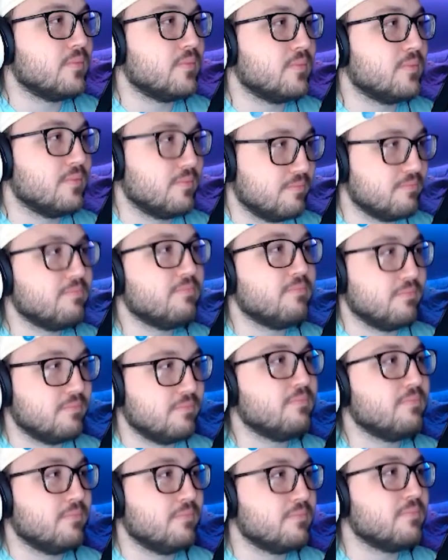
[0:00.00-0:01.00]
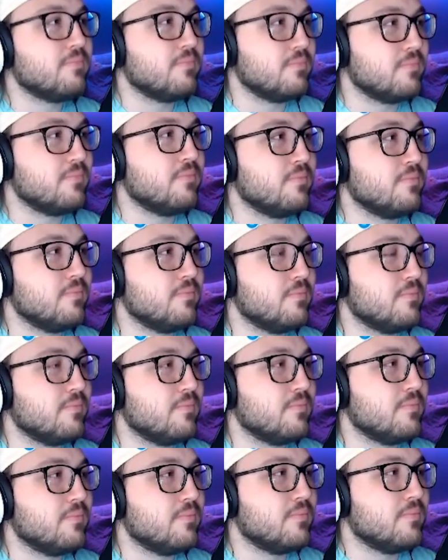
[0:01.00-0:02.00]
just a fun little thing.
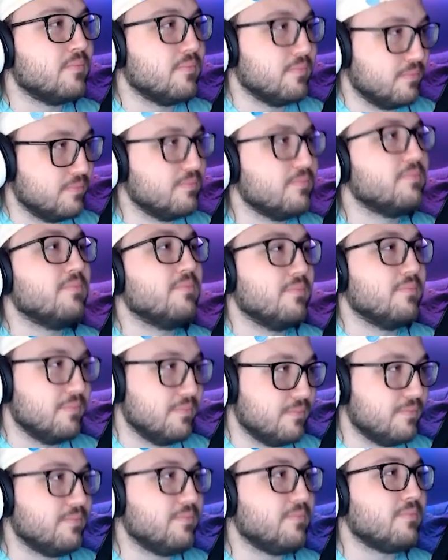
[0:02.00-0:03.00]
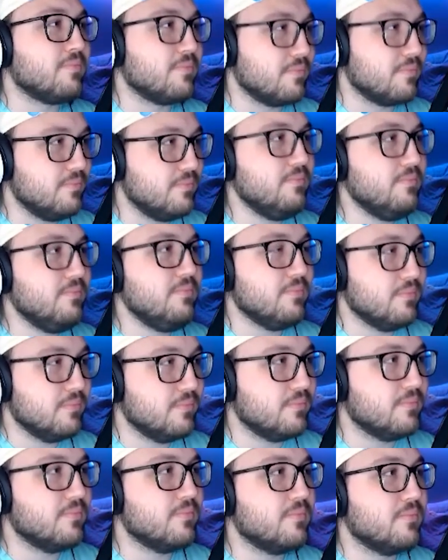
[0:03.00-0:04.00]
That they can actually mean
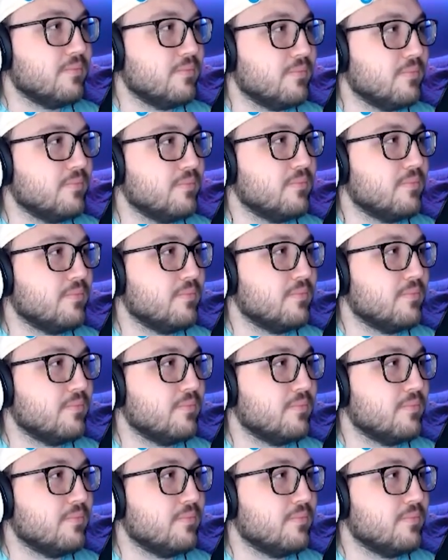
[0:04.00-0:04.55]
something to people.